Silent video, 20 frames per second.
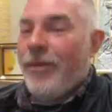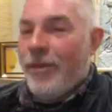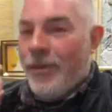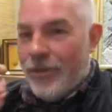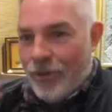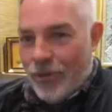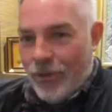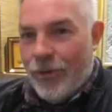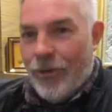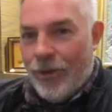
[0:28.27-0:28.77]

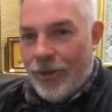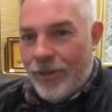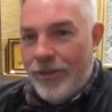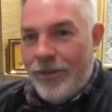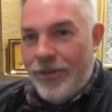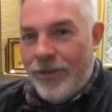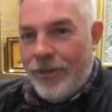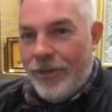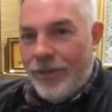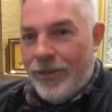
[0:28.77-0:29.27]

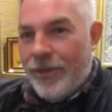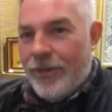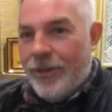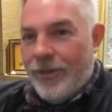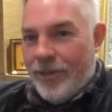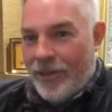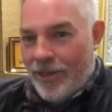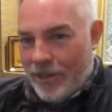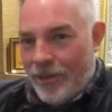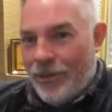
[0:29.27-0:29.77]
tourist
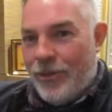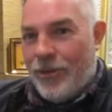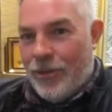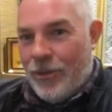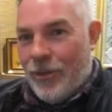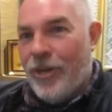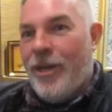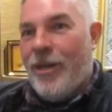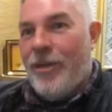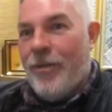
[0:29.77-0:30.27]
I saw
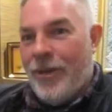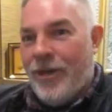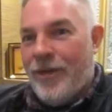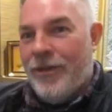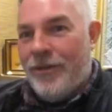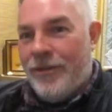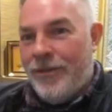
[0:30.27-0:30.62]
in Iran.